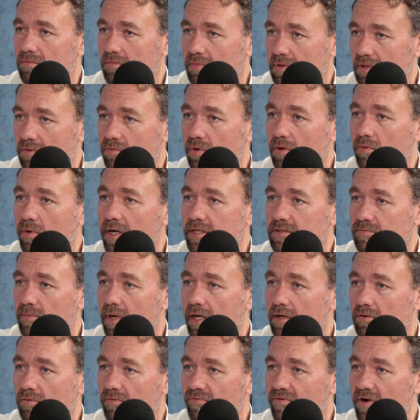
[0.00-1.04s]
requires
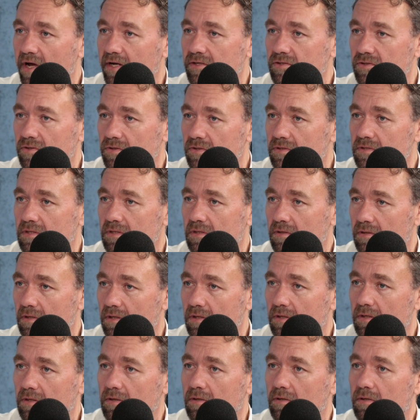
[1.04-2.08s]
microfractures
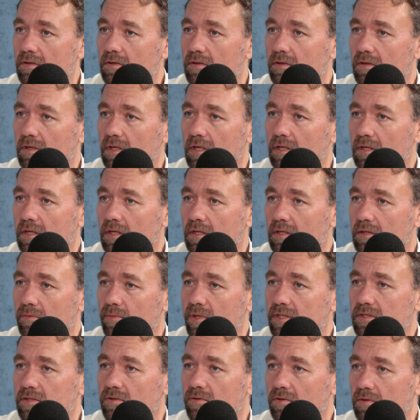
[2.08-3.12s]
in the
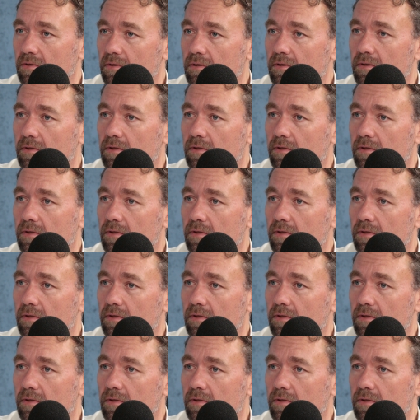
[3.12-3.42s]
material,